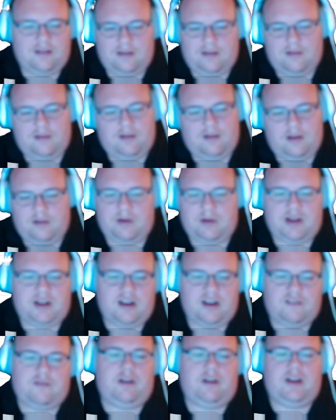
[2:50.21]
a
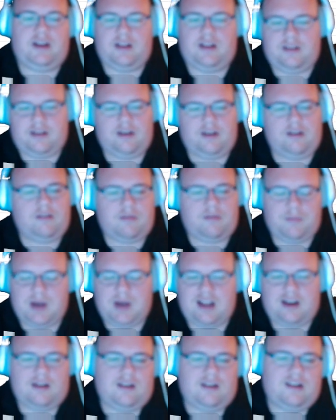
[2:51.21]
recovery, continuous
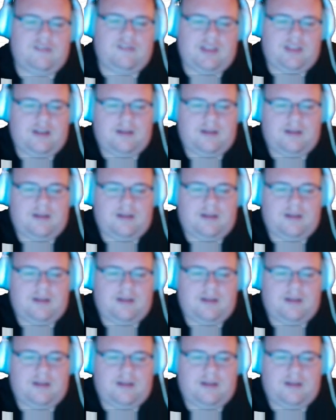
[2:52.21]
battle, and everything.